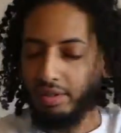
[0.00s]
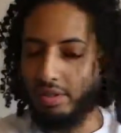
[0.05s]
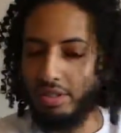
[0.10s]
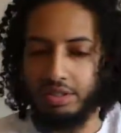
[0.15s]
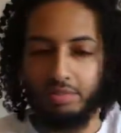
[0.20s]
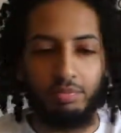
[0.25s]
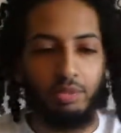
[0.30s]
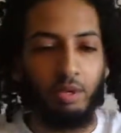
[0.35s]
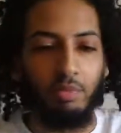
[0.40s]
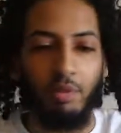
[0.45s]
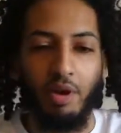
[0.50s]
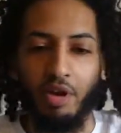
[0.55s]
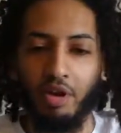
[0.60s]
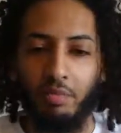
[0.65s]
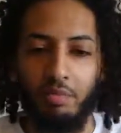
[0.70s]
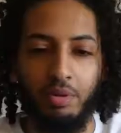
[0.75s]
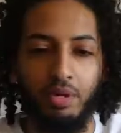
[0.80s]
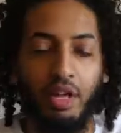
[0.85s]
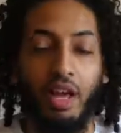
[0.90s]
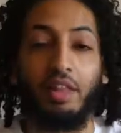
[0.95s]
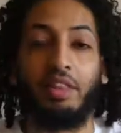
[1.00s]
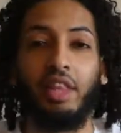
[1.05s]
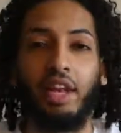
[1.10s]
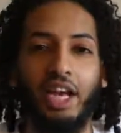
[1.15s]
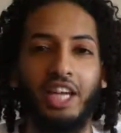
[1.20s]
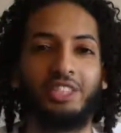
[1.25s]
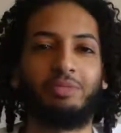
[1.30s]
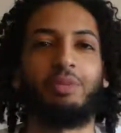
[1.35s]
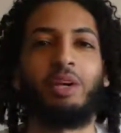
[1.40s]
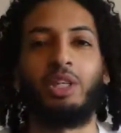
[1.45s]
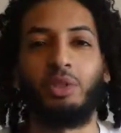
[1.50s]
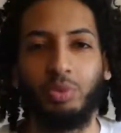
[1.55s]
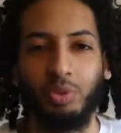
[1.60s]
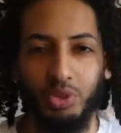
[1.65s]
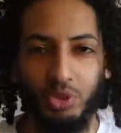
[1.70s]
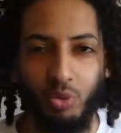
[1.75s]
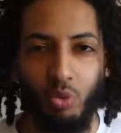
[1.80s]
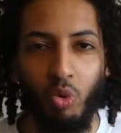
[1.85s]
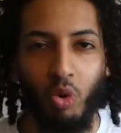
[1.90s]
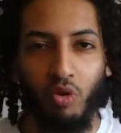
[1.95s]
there better be, and the next page was
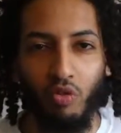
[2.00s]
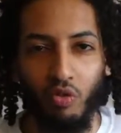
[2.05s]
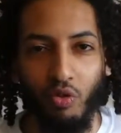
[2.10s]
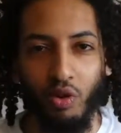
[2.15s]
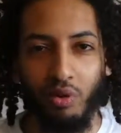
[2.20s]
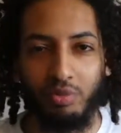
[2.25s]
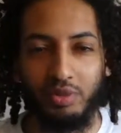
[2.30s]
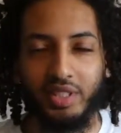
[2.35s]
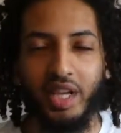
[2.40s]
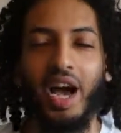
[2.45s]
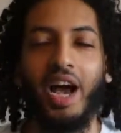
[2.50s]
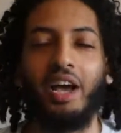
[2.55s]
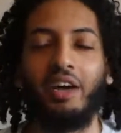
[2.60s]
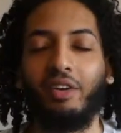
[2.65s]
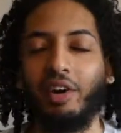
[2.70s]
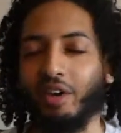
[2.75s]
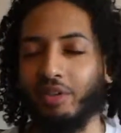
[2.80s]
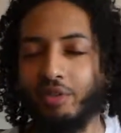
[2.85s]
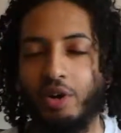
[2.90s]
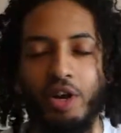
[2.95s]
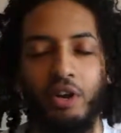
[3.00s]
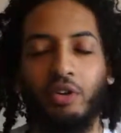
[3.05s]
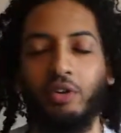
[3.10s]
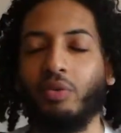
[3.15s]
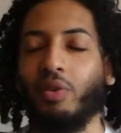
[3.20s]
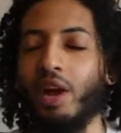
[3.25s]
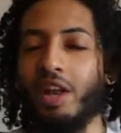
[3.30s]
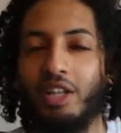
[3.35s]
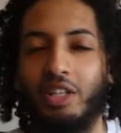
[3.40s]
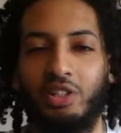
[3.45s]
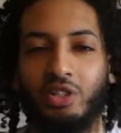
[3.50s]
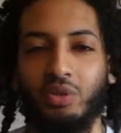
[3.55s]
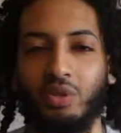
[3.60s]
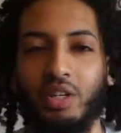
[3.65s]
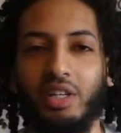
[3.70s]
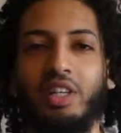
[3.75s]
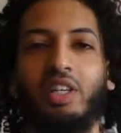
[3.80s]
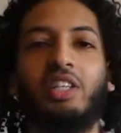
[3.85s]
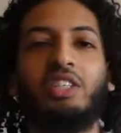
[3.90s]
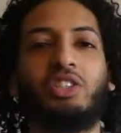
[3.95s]
the War of Realms tie-in, like, right into
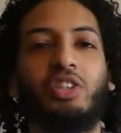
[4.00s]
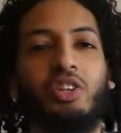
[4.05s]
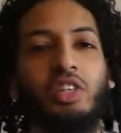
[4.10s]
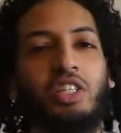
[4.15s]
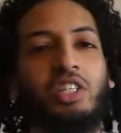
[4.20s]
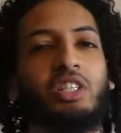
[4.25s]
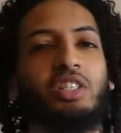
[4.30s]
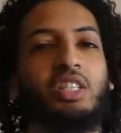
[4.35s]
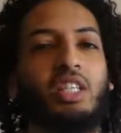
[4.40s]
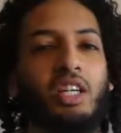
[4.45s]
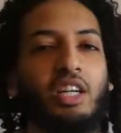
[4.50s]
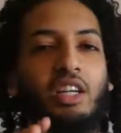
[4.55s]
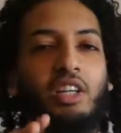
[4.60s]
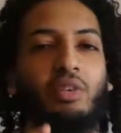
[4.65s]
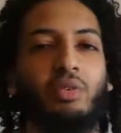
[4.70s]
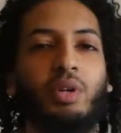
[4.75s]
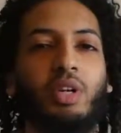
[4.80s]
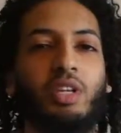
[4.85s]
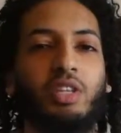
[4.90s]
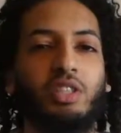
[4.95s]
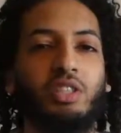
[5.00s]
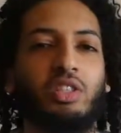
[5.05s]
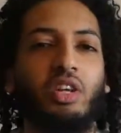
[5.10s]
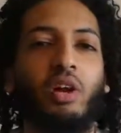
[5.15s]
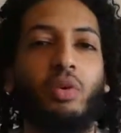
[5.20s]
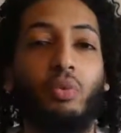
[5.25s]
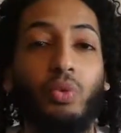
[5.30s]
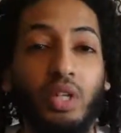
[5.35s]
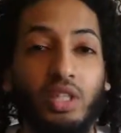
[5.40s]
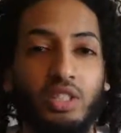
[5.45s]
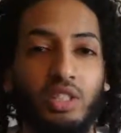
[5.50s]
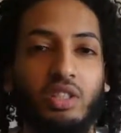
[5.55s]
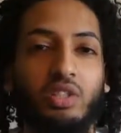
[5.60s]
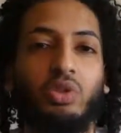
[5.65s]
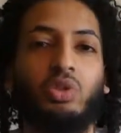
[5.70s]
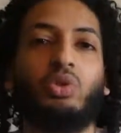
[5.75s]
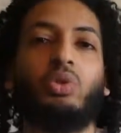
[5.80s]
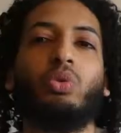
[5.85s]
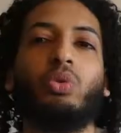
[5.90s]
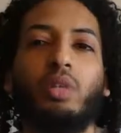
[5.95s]
it. So they just needed a reason
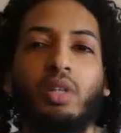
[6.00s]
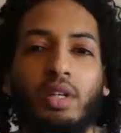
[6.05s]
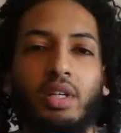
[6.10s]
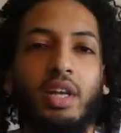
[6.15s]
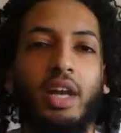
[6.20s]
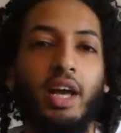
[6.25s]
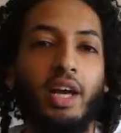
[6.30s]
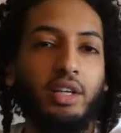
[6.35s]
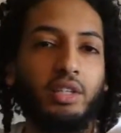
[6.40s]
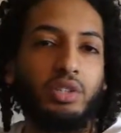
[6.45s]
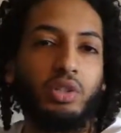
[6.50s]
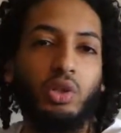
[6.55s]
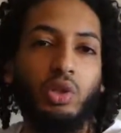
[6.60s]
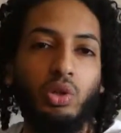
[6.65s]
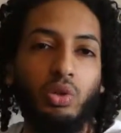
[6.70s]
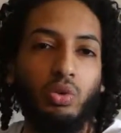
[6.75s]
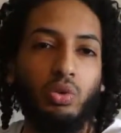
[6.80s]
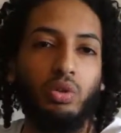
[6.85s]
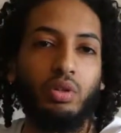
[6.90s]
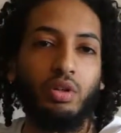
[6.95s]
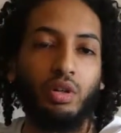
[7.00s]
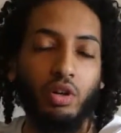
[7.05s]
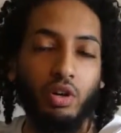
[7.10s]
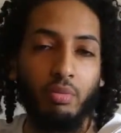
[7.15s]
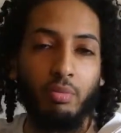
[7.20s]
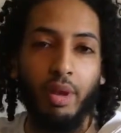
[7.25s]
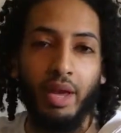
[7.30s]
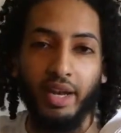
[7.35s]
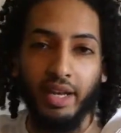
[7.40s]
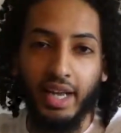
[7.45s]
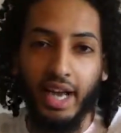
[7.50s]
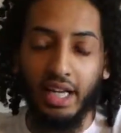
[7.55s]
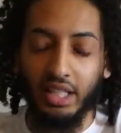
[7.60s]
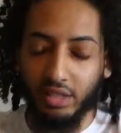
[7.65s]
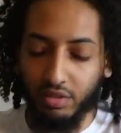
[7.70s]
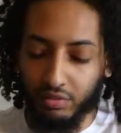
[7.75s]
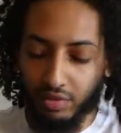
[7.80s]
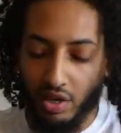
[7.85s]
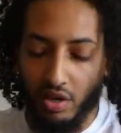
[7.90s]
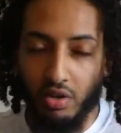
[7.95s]
to exclude her main
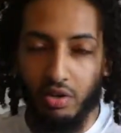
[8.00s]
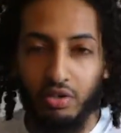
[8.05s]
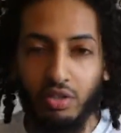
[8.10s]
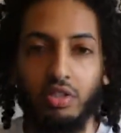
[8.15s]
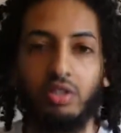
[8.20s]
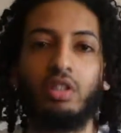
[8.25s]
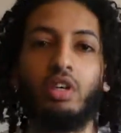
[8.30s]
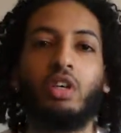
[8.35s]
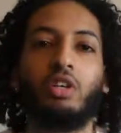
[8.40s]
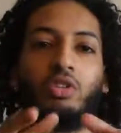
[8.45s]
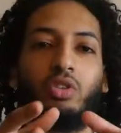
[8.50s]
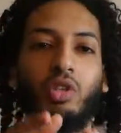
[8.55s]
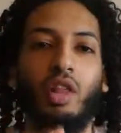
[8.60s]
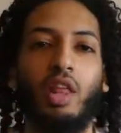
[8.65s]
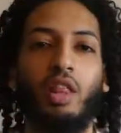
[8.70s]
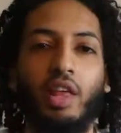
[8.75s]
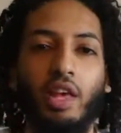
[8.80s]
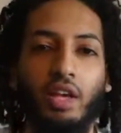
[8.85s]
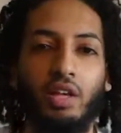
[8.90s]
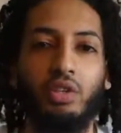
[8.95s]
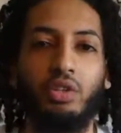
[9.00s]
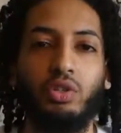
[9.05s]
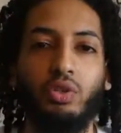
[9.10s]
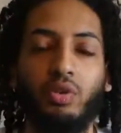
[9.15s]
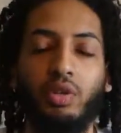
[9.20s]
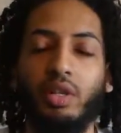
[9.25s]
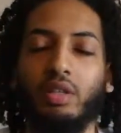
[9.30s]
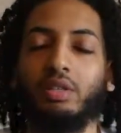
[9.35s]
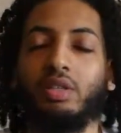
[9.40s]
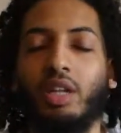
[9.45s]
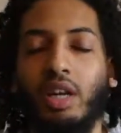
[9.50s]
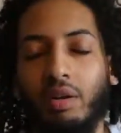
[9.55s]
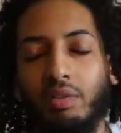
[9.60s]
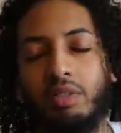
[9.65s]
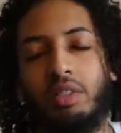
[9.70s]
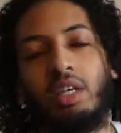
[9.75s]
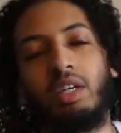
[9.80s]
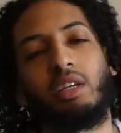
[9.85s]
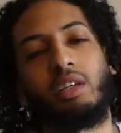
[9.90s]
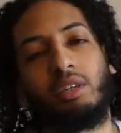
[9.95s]
cast of characters, so that they can do this, and I
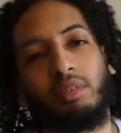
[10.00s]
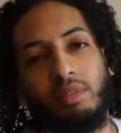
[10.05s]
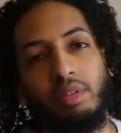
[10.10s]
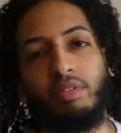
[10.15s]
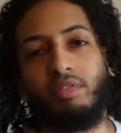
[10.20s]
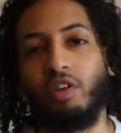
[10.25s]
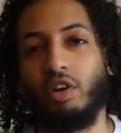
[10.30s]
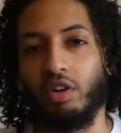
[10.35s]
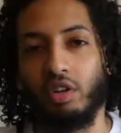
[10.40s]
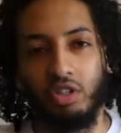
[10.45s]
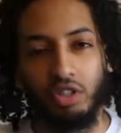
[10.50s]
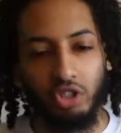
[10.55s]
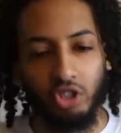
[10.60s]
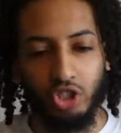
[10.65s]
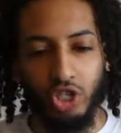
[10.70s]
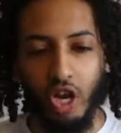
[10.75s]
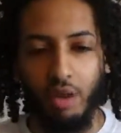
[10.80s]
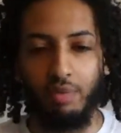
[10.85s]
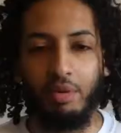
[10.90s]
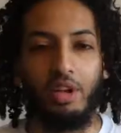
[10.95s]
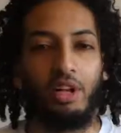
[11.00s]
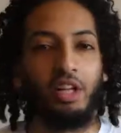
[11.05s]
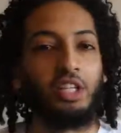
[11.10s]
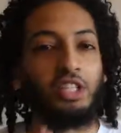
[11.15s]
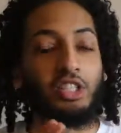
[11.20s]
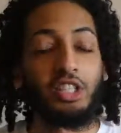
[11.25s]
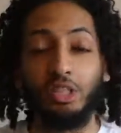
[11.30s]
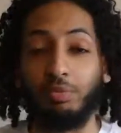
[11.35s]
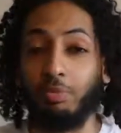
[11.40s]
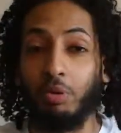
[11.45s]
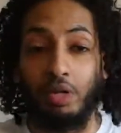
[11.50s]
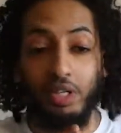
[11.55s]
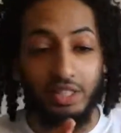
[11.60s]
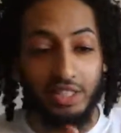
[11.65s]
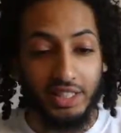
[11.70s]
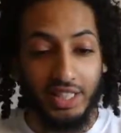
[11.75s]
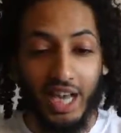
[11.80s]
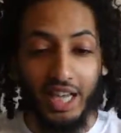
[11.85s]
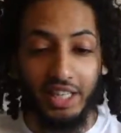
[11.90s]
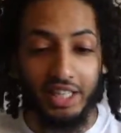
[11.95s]
was like, very good job. This book
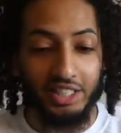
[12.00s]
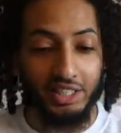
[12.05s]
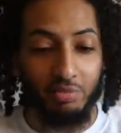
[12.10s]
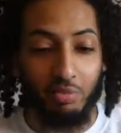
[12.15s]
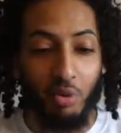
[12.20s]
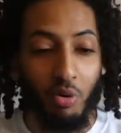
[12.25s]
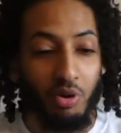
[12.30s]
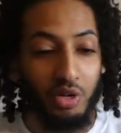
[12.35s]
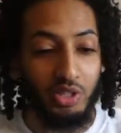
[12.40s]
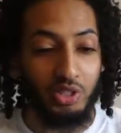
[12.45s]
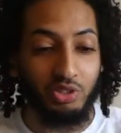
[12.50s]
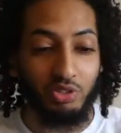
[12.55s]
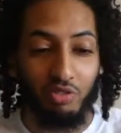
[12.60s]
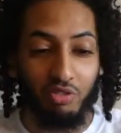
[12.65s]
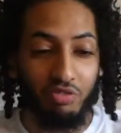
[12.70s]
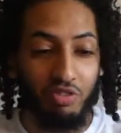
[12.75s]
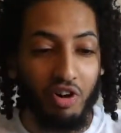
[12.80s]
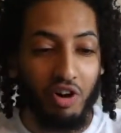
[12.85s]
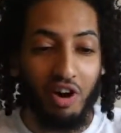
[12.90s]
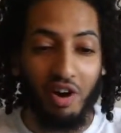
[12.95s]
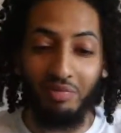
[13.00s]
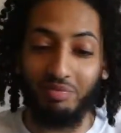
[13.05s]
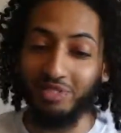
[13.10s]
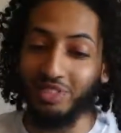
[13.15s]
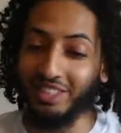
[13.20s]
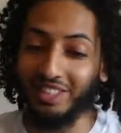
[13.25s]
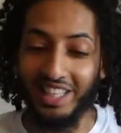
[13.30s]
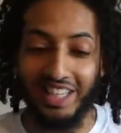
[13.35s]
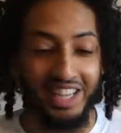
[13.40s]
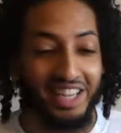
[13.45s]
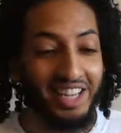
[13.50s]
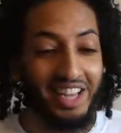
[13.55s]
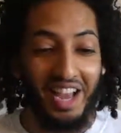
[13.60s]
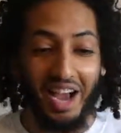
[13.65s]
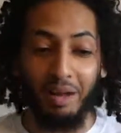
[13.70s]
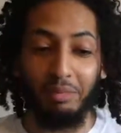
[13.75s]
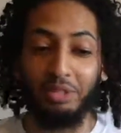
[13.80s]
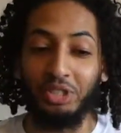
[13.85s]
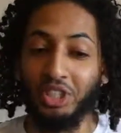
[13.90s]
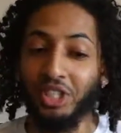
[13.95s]
is not disappointing so far, I'm just like,
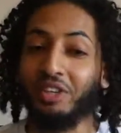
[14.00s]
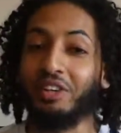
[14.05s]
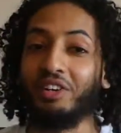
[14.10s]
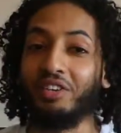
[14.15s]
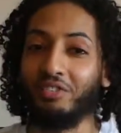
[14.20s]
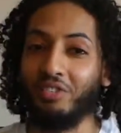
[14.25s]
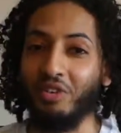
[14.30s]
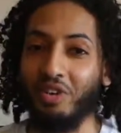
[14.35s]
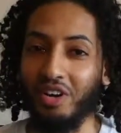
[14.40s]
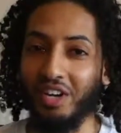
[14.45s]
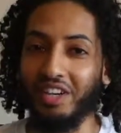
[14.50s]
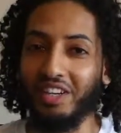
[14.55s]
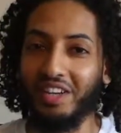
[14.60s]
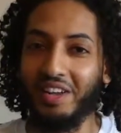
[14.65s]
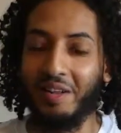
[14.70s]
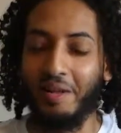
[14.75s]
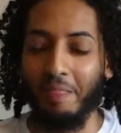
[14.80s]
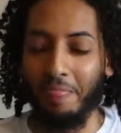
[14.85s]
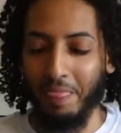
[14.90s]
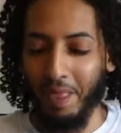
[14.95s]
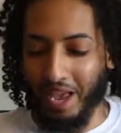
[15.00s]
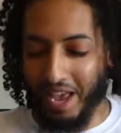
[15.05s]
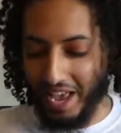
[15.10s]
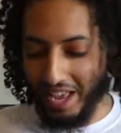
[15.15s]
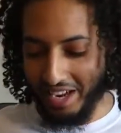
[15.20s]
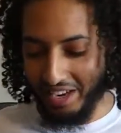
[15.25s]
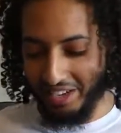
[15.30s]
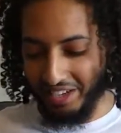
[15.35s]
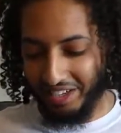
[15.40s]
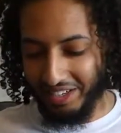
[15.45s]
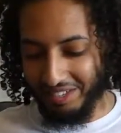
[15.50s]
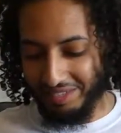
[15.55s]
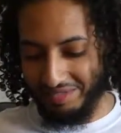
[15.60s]
I'm cheering for it. And,